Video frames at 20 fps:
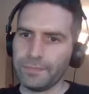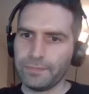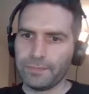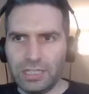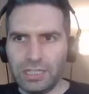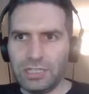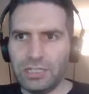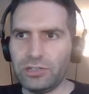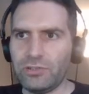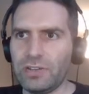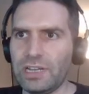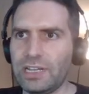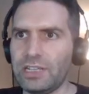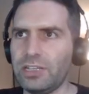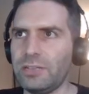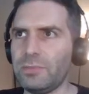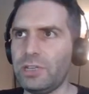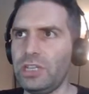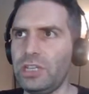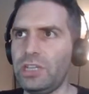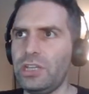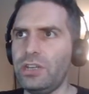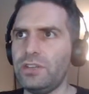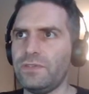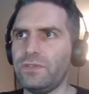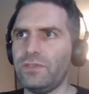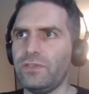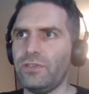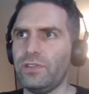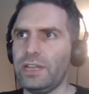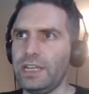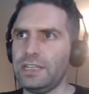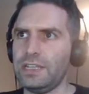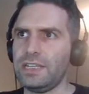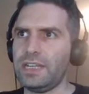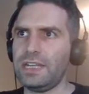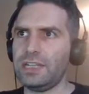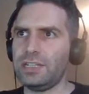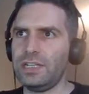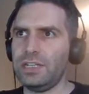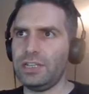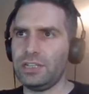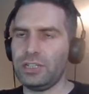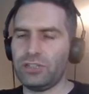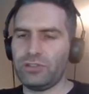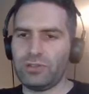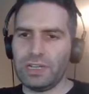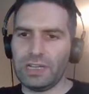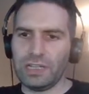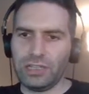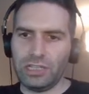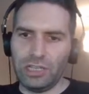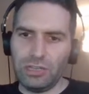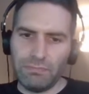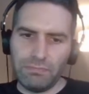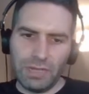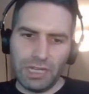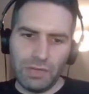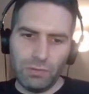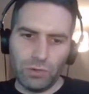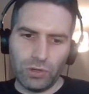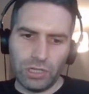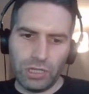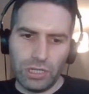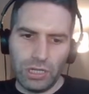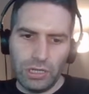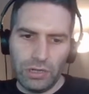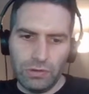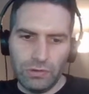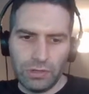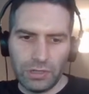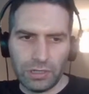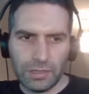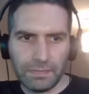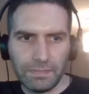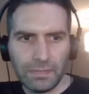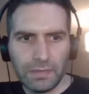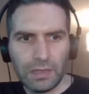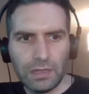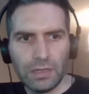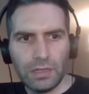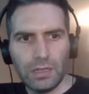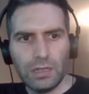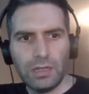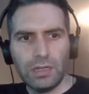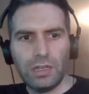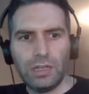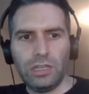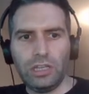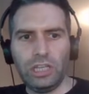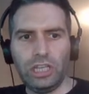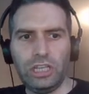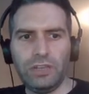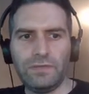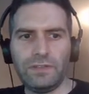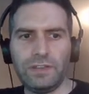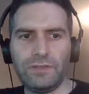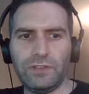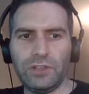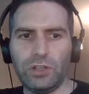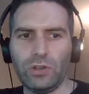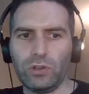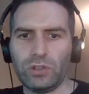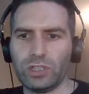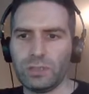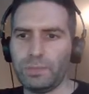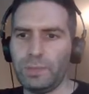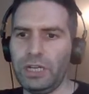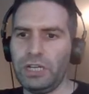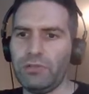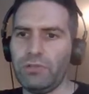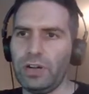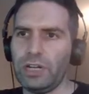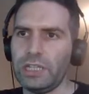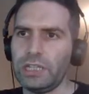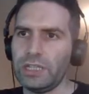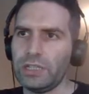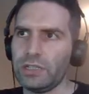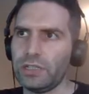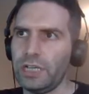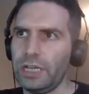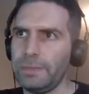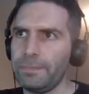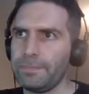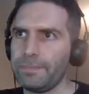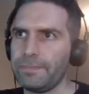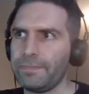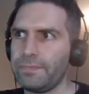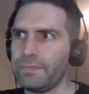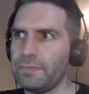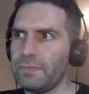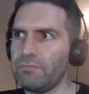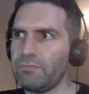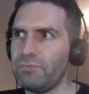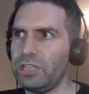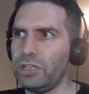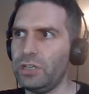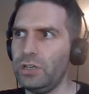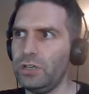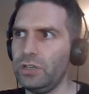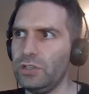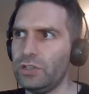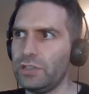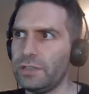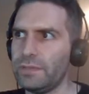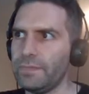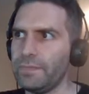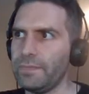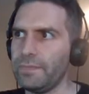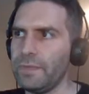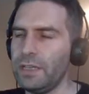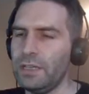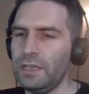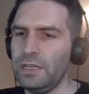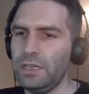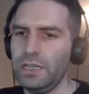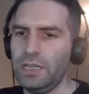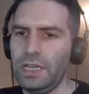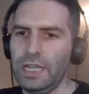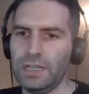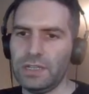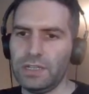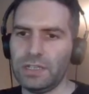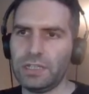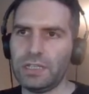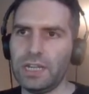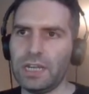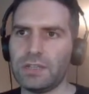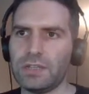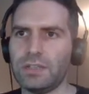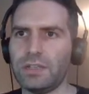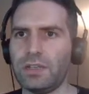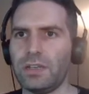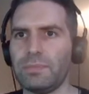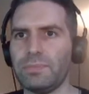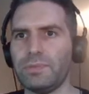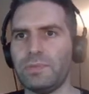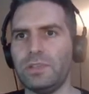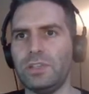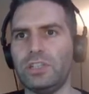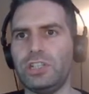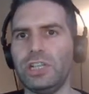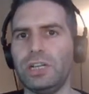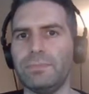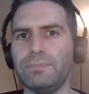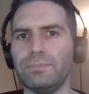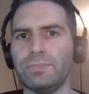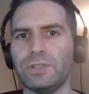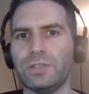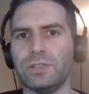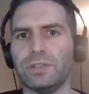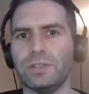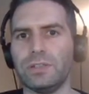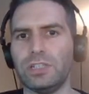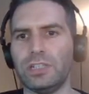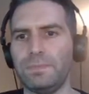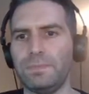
This strat that I'm going to use for it is actually a strat that you may want to use even if you're not speedrunning this game, because it sets up the jumps to